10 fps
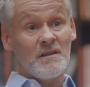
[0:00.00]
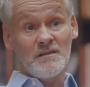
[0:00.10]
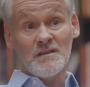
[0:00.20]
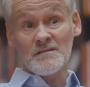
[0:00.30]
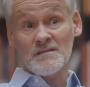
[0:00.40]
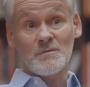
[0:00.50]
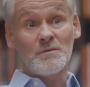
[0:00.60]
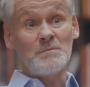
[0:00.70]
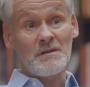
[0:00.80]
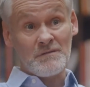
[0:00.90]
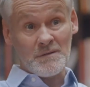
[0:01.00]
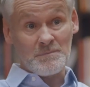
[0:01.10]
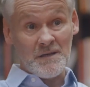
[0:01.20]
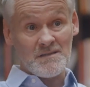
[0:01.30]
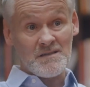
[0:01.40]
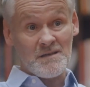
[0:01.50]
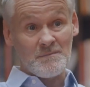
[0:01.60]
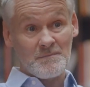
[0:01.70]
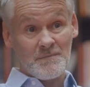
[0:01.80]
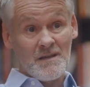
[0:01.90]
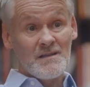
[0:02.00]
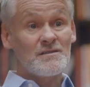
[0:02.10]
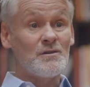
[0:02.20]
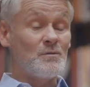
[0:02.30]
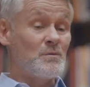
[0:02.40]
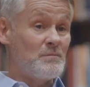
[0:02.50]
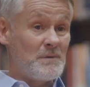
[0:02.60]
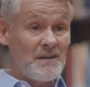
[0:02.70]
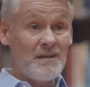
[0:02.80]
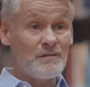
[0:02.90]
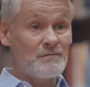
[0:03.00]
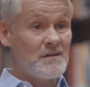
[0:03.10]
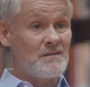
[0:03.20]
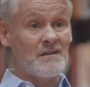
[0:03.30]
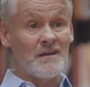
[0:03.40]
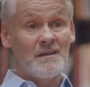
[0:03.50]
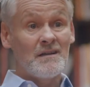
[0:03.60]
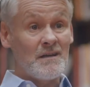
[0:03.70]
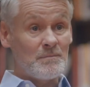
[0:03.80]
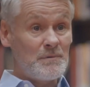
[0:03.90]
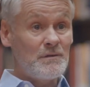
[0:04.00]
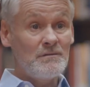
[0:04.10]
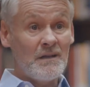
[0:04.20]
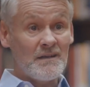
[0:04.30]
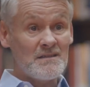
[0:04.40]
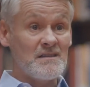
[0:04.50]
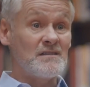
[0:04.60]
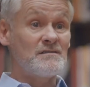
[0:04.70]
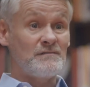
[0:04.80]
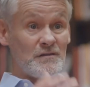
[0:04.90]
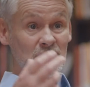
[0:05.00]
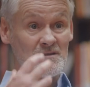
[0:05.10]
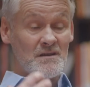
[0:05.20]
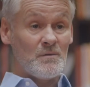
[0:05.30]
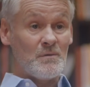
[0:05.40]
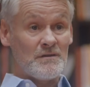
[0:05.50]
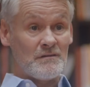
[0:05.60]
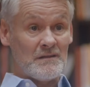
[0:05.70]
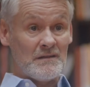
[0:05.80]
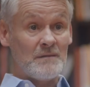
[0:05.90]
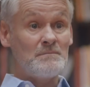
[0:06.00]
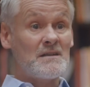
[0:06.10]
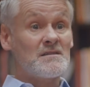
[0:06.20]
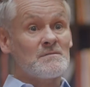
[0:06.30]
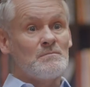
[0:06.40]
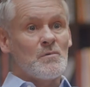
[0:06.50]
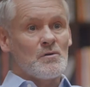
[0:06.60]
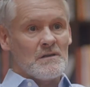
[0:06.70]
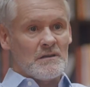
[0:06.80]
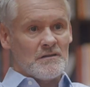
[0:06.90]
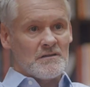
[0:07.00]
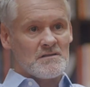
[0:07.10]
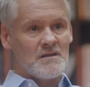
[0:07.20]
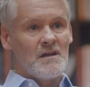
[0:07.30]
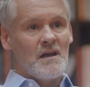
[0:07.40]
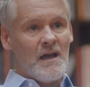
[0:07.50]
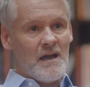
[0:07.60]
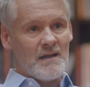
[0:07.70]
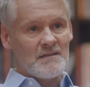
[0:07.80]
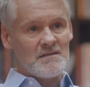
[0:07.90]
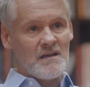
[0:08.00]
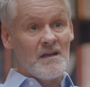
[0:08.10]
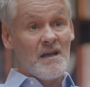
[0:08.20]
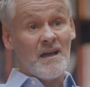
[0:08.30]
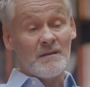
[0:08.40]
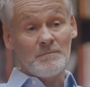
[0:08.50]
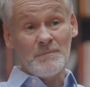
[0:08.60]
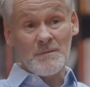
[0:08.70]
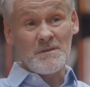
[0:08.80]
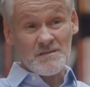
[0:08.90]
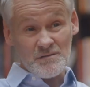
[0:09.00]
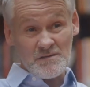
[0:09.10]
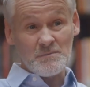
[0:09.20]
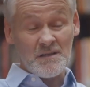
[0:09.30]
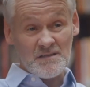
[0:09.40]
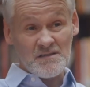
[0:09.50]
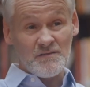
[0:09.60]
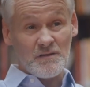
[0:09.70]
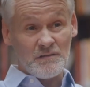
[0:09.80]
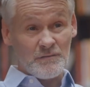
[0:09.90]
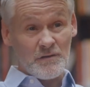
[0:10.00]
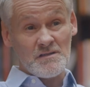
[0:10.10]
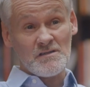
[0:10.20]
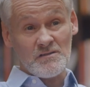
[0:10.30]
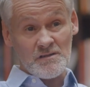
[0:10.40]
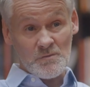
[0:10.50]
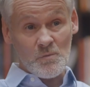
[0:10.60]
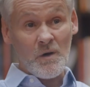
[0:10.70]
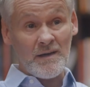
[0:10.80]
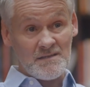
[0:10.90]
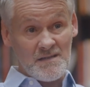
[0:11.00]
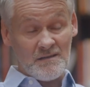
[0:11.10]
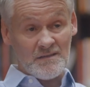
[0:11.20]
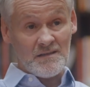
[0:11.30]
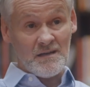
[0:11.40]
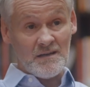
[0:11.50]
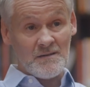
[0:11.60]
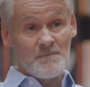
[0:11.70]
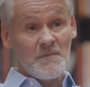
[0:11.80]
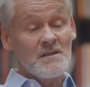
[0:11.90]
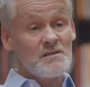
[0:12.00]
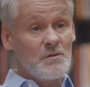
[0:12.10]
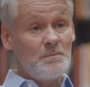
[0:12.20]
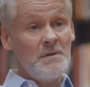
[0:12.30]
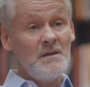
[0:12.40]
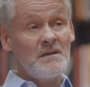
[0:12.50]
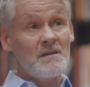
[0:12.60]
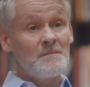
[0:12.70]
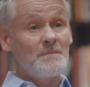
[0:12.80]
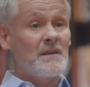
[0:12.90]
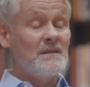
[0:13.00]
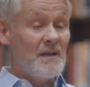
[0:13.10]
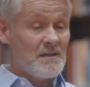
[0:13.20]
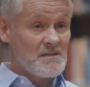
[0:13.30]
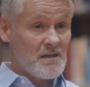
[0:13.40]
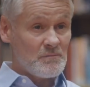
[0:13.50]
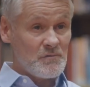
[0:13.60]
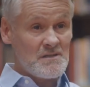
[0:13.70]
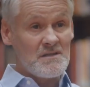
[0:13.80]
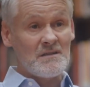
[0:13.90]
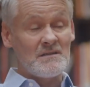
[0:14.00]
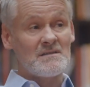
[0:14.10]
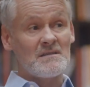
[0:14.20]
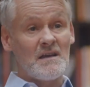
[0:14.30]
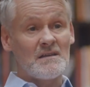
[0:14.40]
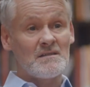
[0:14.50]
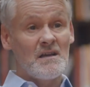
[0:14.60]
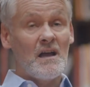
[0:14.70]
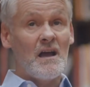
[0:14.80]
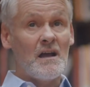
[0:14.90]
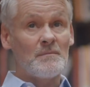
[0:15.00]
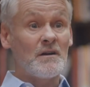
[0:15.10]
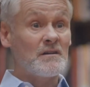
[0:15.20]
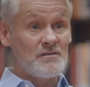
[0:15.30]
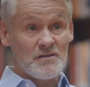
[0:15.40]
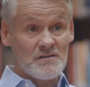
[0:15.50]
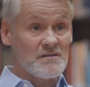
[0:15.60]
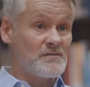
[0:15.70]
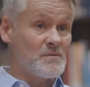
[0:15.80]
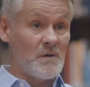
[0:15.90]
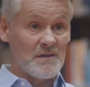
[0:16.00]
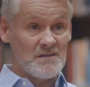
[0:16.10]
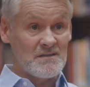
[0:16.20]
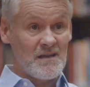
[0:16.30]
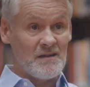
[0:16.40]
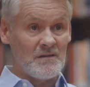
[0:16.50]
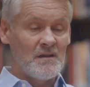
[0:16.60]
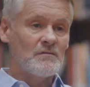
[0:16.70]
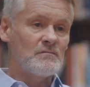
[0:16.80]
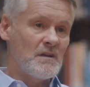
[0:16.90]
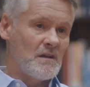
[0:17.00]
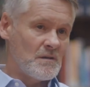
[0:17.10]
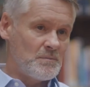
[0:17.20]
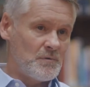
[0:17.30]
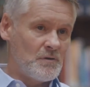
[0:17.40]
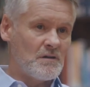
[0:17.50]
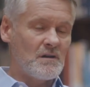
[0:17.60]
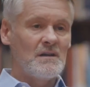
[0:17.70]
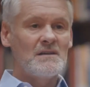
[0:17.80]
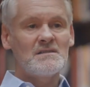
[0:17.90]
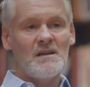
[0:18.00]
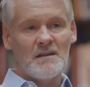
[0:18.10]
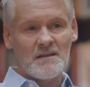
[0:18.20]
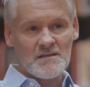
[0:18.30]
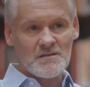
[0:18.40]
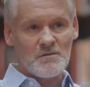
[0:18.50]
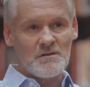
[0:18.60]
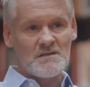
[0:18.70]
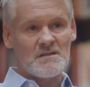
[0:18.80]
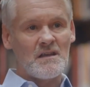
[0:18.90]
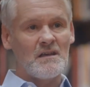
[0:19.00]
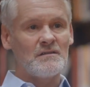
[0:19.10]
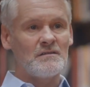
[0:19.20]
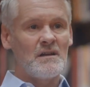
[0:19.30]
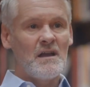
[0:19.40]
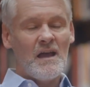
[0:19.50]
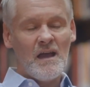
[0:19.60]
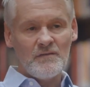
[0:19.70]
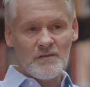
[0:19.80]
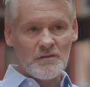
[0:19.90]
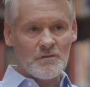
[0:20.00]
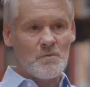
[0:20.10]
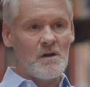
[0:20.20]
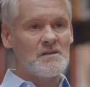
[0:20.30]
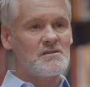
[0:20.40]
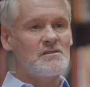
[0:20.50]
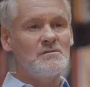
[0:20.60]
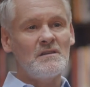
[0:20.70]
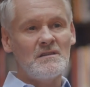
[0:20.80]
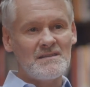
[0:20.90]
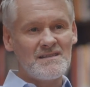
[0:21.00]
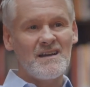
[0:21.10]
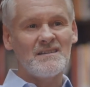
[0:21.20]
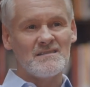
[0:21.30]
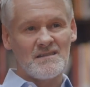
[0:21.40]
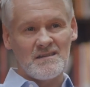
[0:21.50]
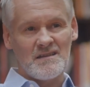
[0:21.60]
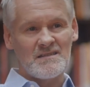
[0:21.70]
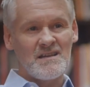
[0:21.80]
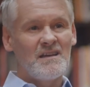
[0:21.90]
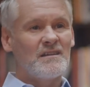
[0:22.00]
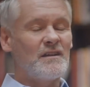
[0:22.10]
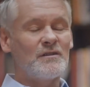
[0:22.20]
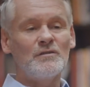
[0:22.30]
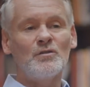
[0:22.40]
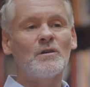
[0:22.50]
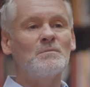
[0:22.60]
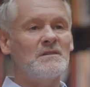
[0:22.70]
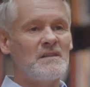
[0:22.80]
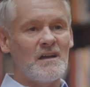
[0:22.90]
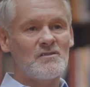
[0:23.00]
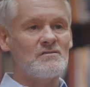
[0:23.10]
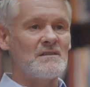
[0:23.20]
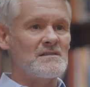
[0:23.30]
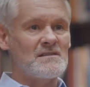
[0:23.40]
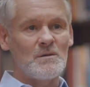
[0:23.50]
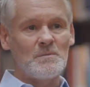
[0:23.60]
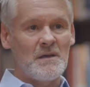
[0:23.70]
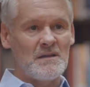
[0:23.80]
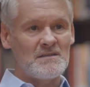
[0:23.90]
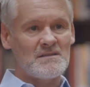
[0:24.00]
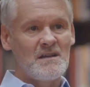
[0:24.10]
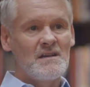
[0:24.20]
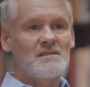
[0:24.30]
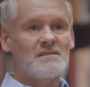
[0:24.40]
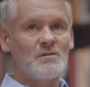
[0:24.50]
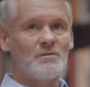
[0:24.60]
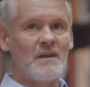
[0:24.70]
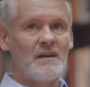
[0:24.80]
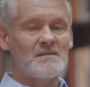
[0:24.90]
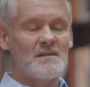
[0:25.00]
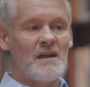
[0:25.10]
the other thing would be around bedtime. So we've been hearing that blue light interferes with it makes us more alert. And maybe it's going to make it difficult for our children to wind down at night. So pick nighttime routines that are conducive to winding down. Reading a book, telling a story together, having your wash, doing these kinds of things that are normal, natural, and slow-paced, so that